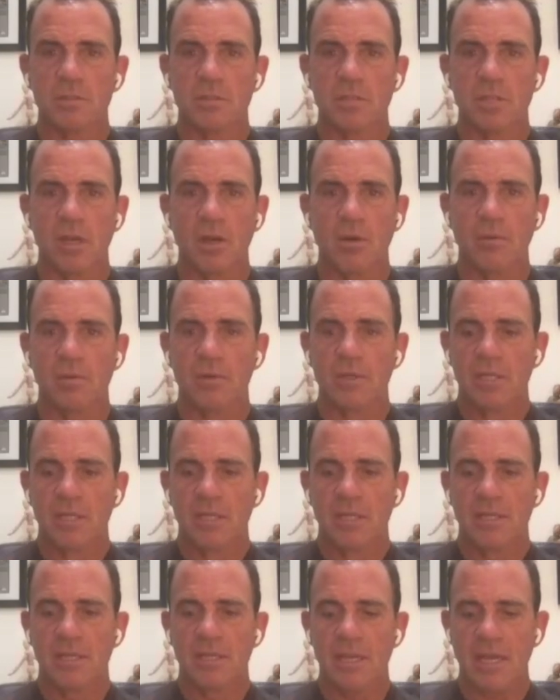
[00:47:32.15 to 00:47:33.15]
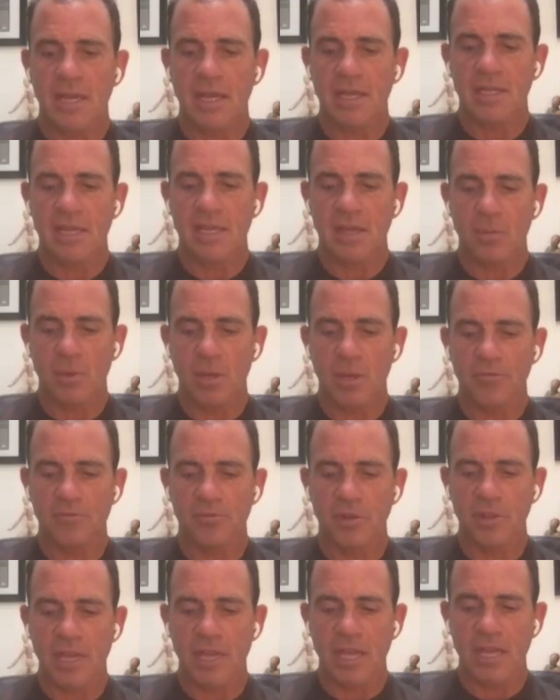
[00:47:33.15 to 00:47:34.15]
So yeah, I can't wait
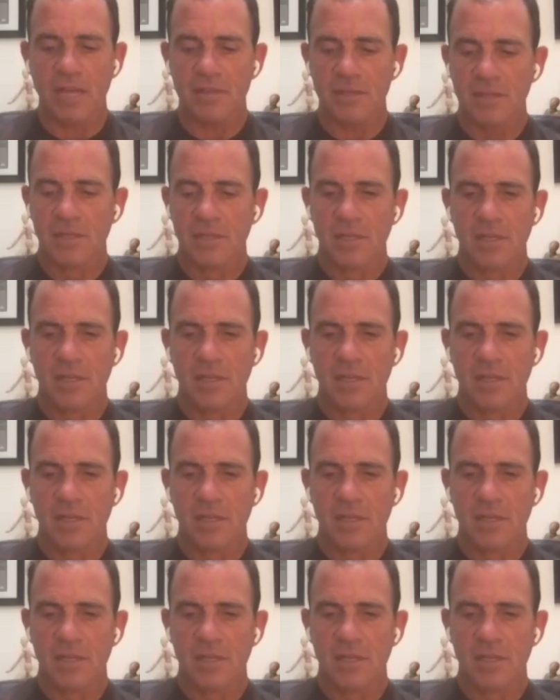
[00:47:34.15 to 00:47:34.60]
for that.